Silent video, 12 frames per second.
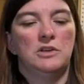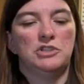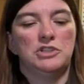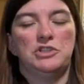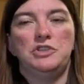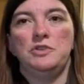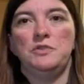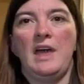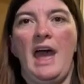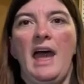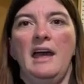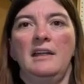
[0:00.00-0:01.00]
just do
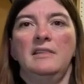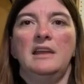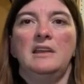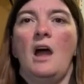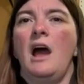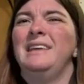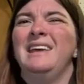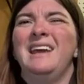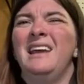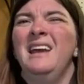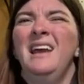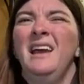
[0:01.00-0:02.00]
that and then not
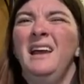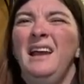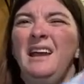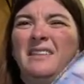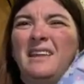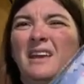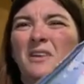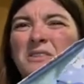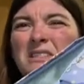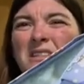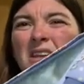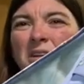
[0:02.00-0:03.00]
get anything
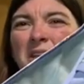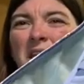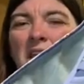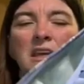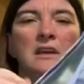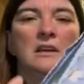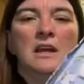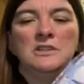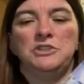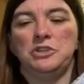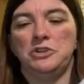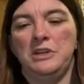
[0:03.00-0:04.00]
else gunky
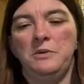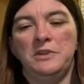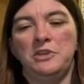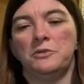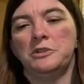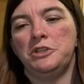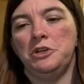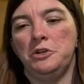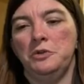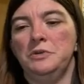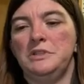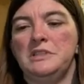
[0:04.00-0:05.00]
and dirty with your
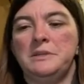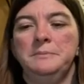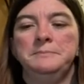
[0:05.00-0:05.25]
shoes.